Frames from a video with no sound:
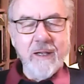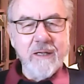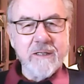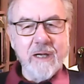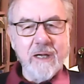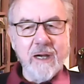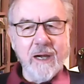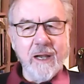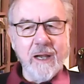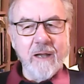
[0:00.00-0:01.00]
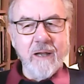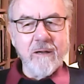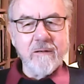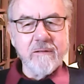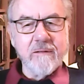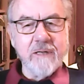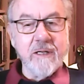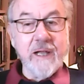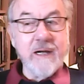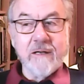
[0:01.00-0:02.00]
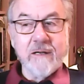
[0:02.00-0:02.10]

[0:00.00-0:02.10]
saying, uh, "Did they?